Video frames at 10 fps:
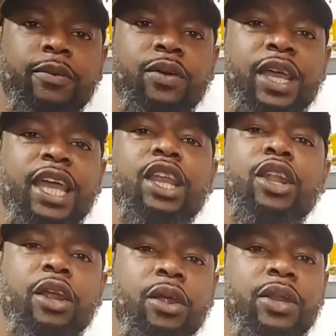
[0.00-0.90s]
Okay,
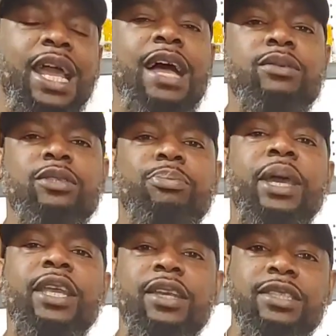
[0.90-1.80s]
learn how to
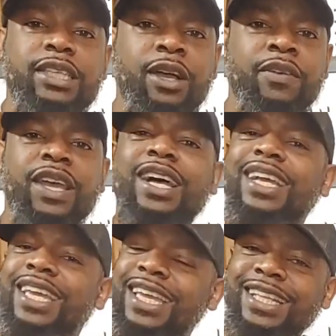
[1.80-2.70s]
pay yourself.
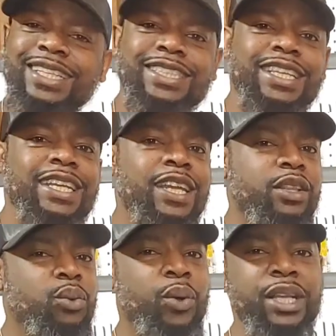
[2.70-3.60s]
Again, this is
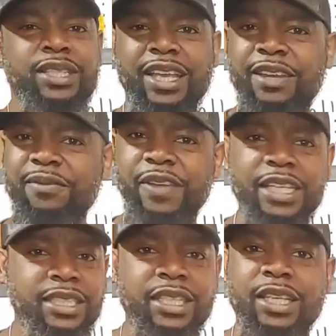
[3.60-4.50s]
another way to
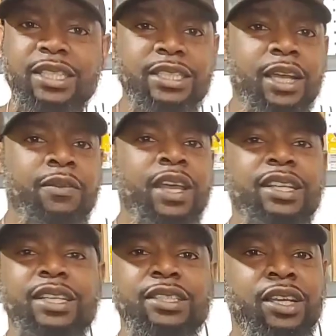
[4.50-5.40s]
invest in
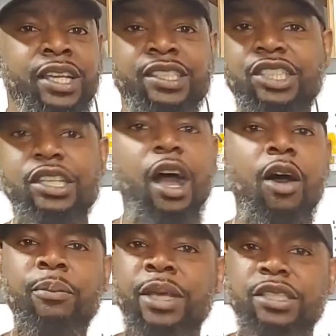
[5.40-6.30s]
yourself. These are
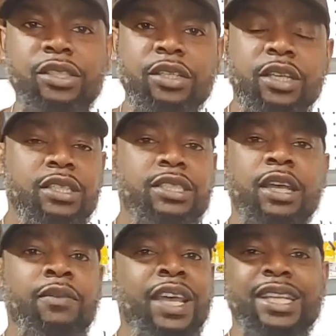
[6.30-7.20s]
installments to
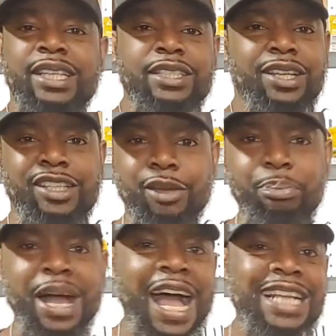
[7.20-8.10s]
yourself. These are
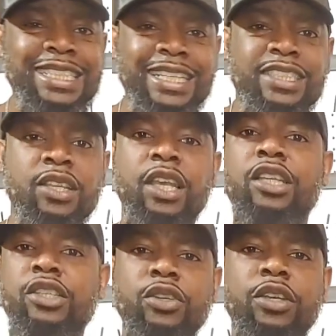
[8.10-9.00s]
deposits
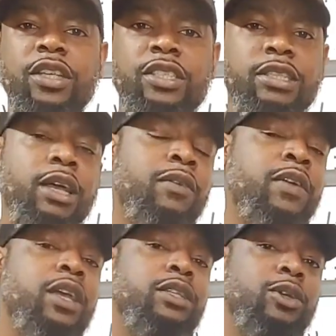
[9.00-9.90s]
to yourself
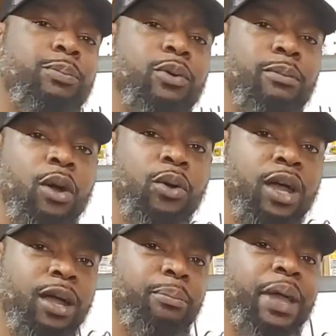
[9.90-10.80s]
to promote
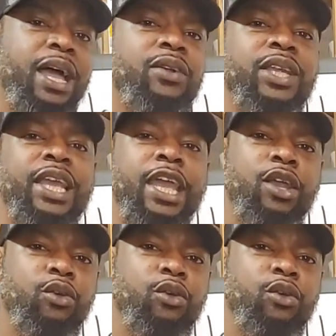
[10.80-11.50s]
compounding and